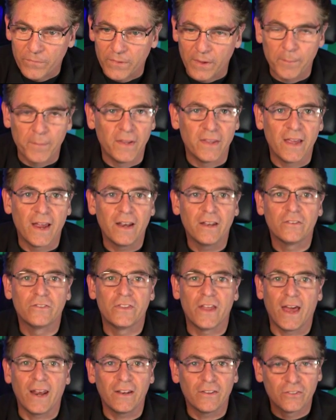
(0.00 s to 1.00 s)
I mean, that is
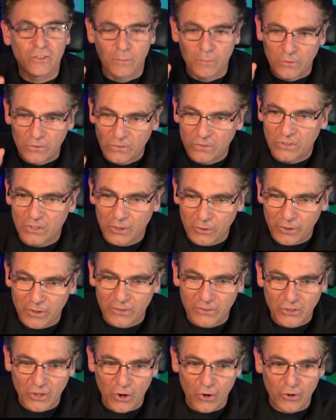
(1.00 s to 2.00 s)
that is some
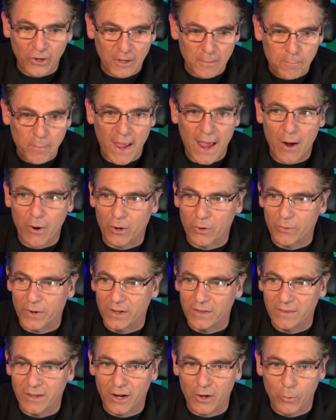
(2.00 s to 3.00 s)
serious coding power
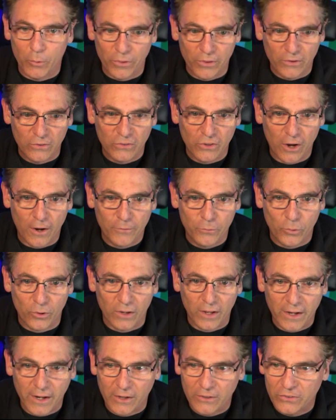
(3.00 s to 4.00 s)
right there with this software.
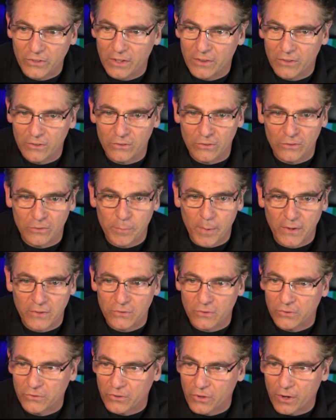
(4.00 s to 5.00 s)
Like I said, this is
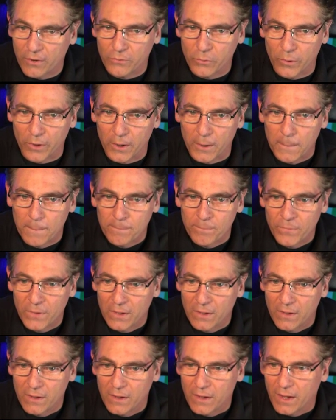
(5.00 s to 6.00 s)
special software.
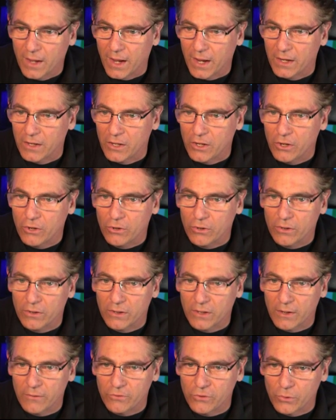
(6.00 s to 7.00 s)
And here
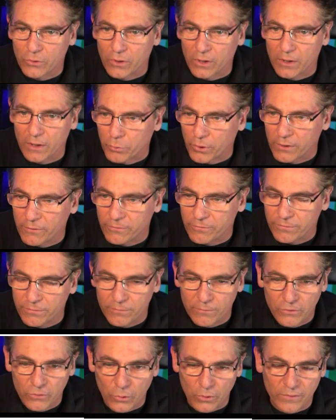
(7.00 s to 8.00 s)
it gives you a brief
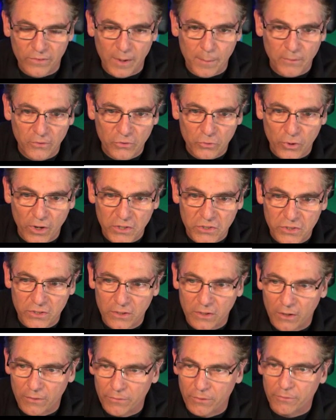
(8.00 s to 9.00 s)
sort of demonstration
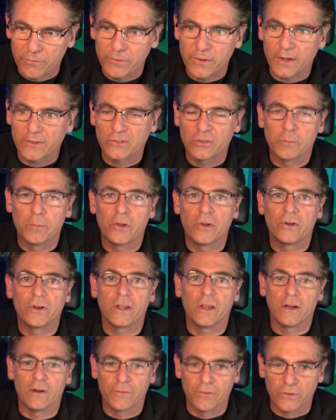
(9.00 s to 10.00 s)
of the
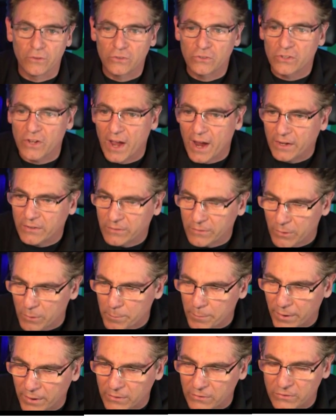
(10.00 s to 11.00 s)
flexibility of the size of the
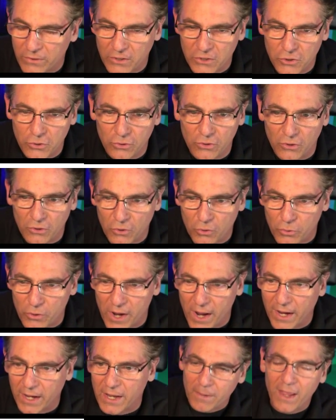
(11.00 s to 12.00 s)
buttons that you can create.